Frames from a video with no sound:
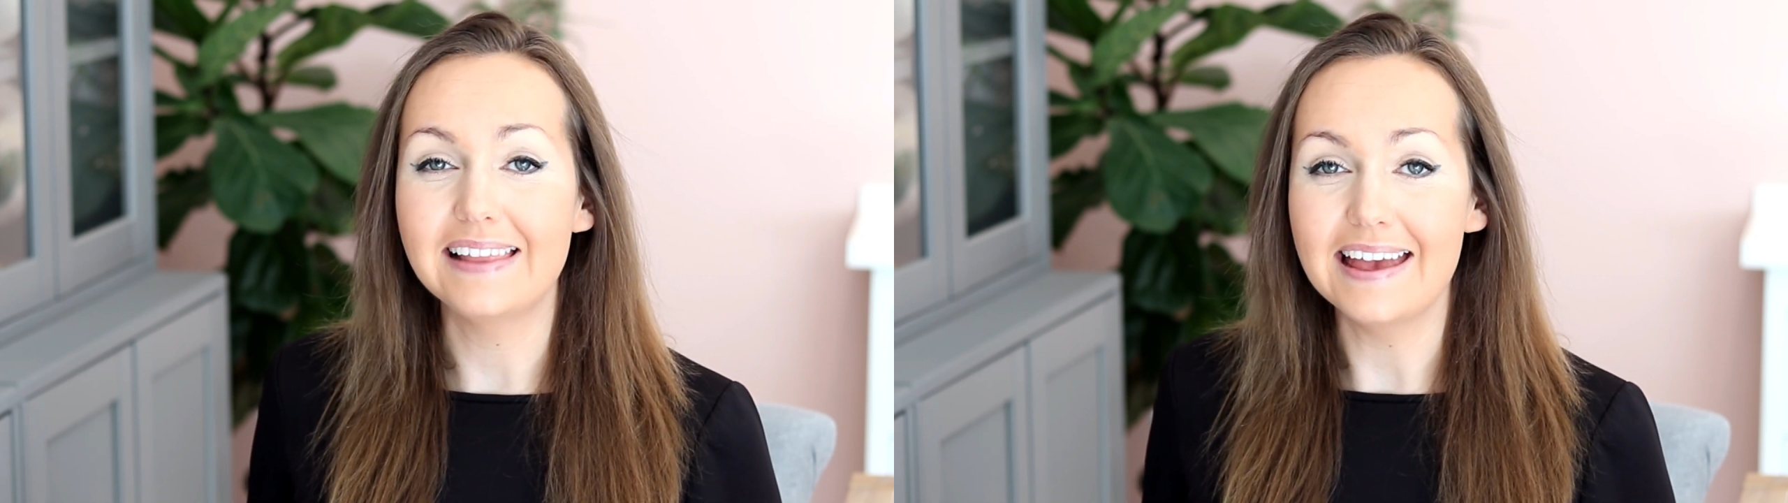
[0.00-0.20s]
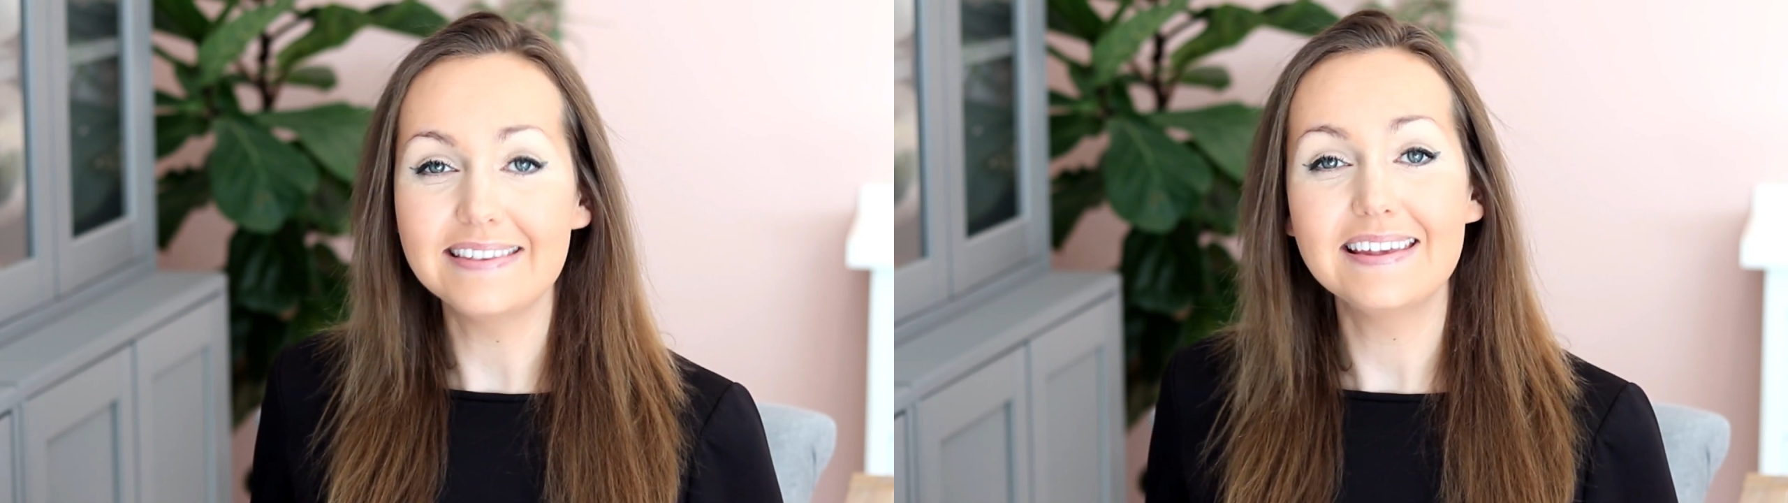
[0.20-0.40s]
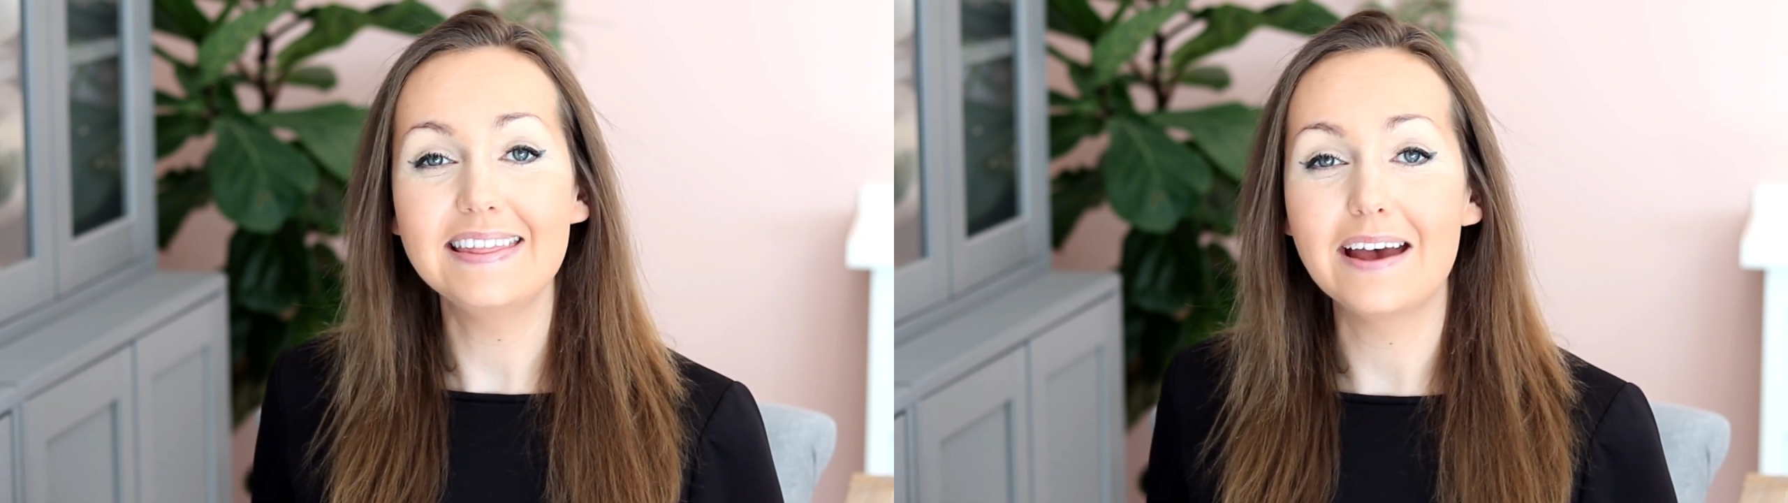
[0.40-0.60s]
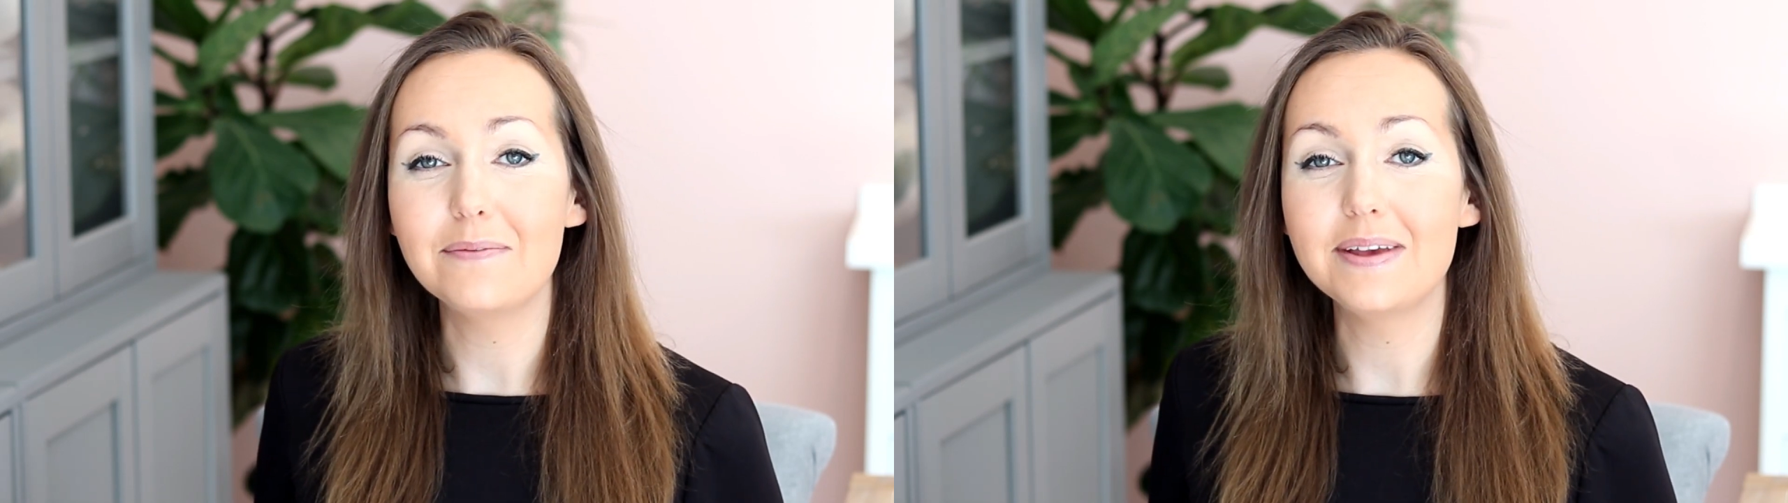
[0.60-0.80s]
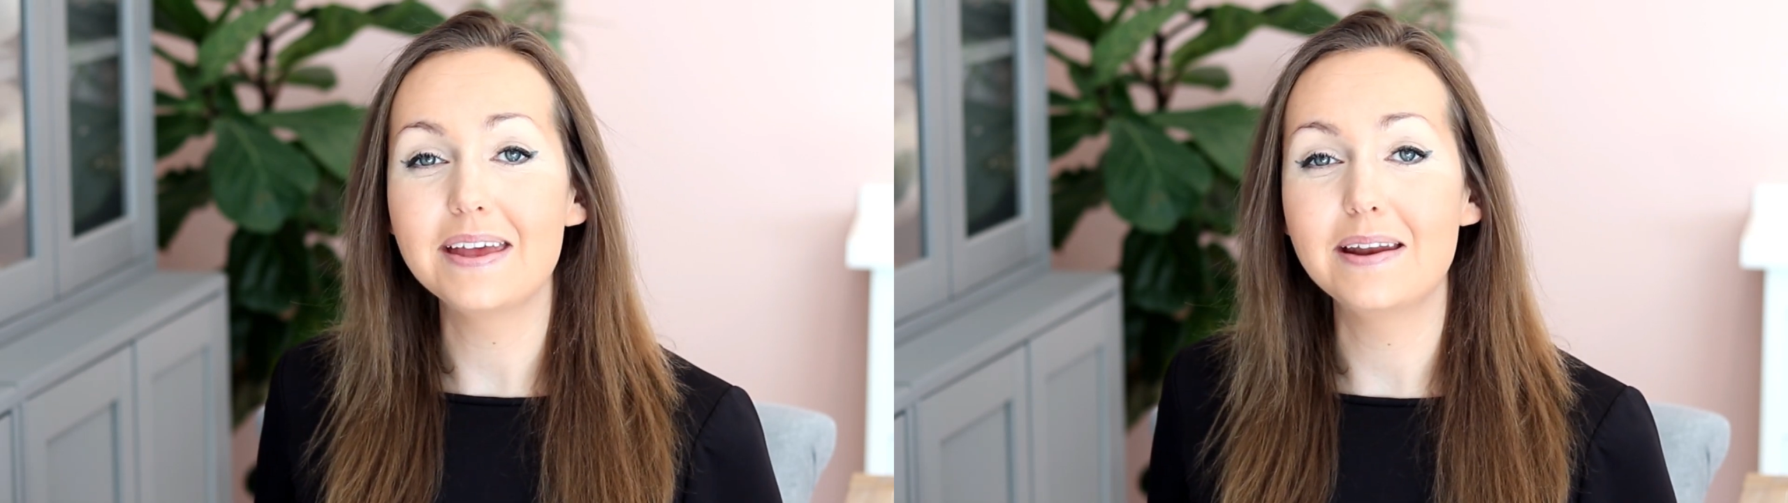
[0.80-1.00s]
lesson that
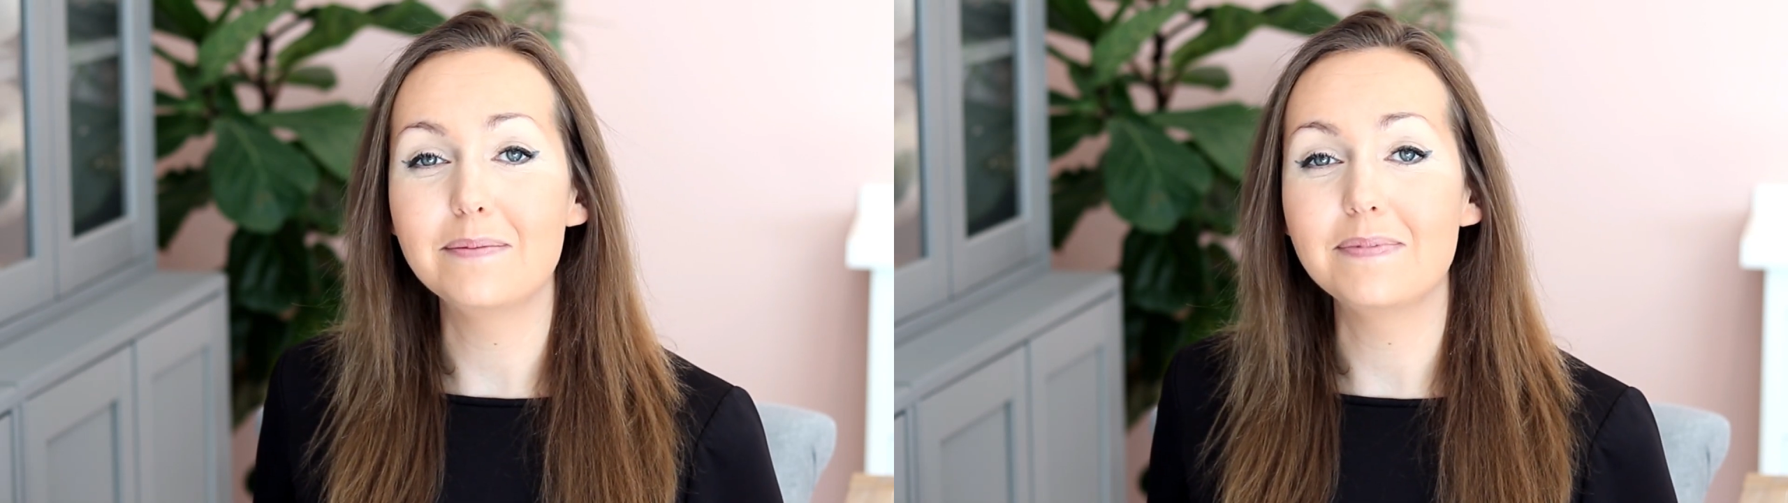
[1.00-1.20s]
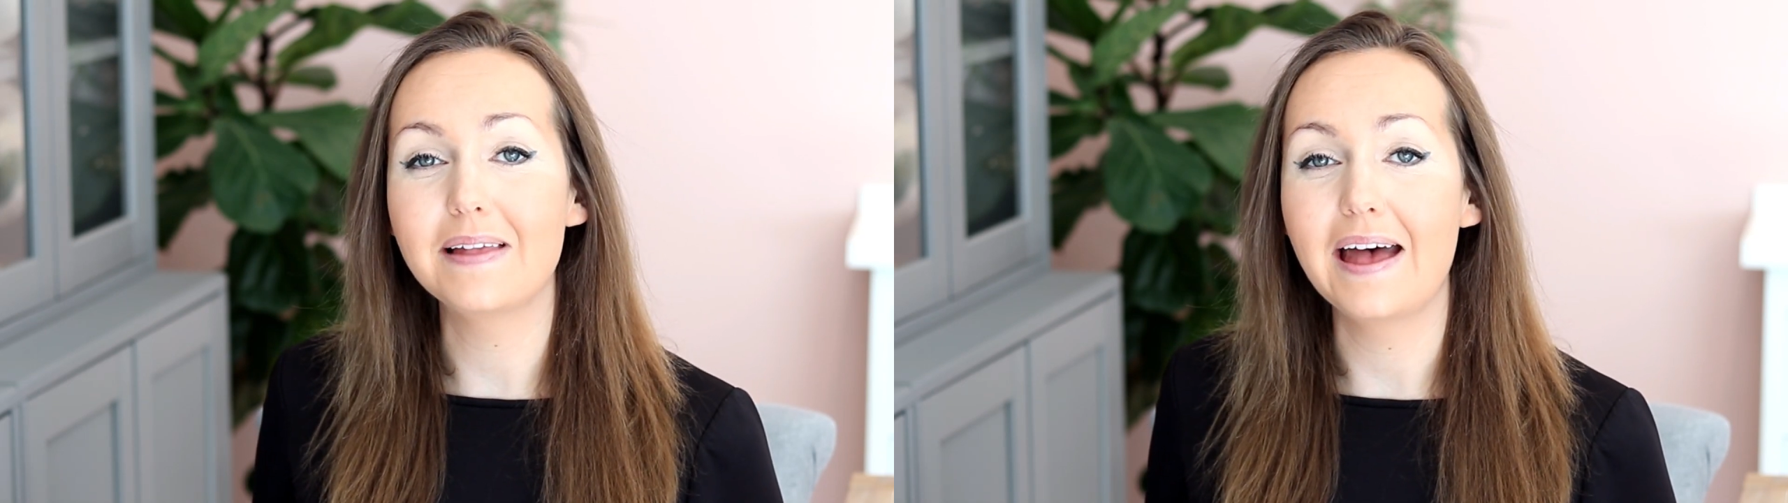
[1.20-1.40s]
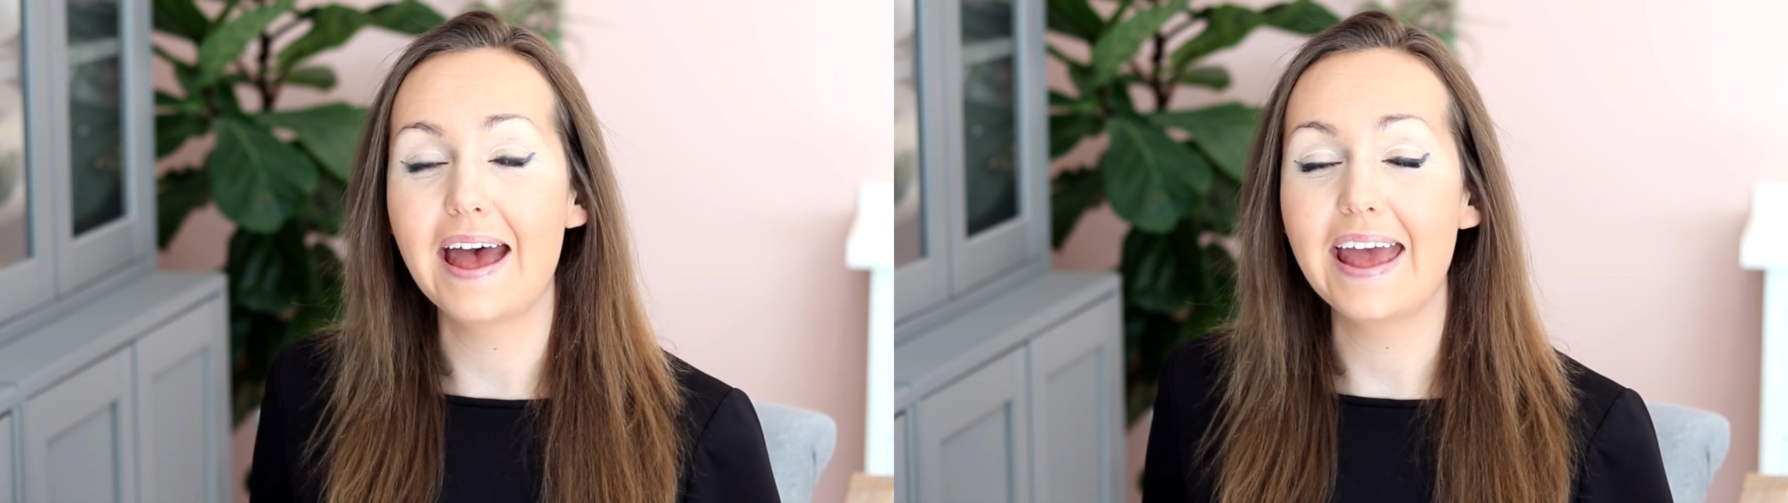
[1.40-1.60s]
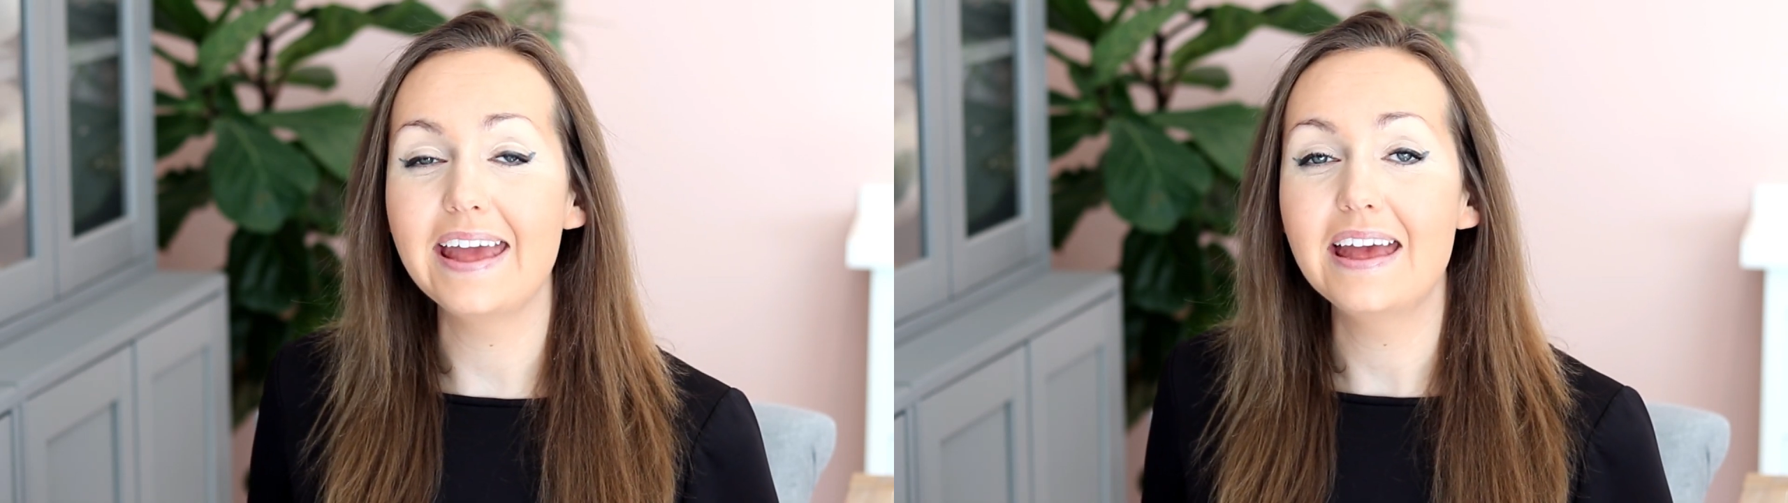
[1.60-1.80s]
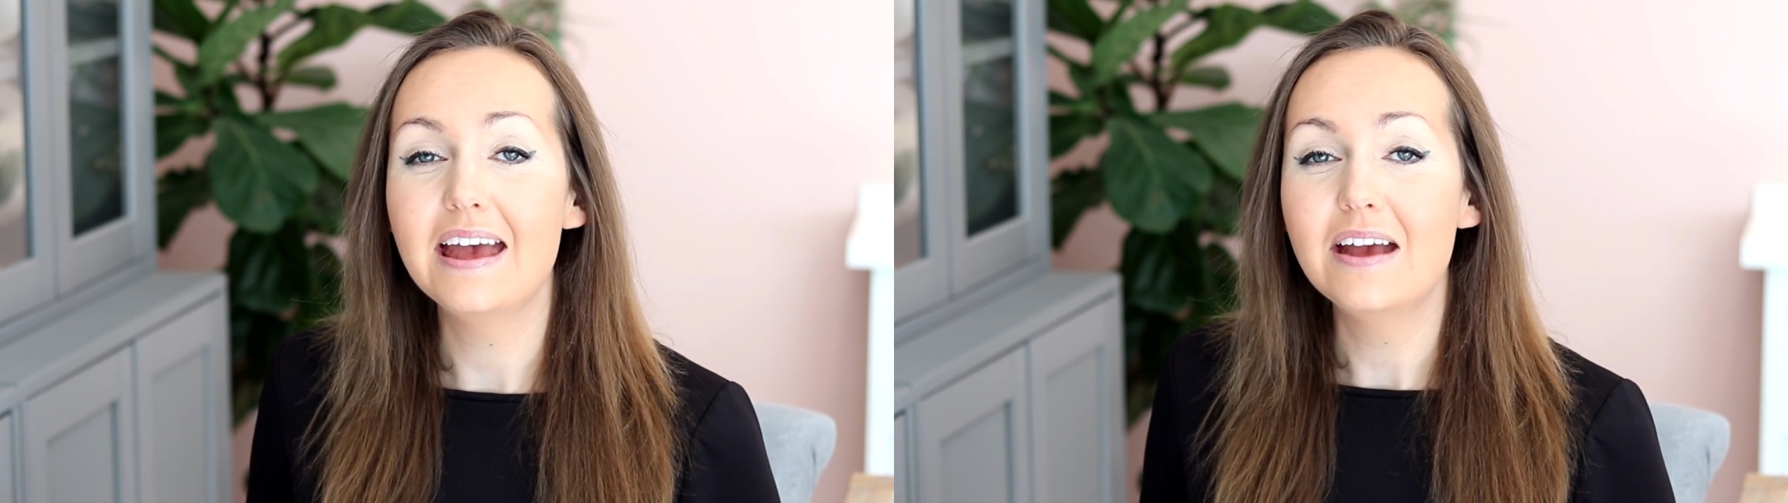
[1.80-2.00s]
we can apply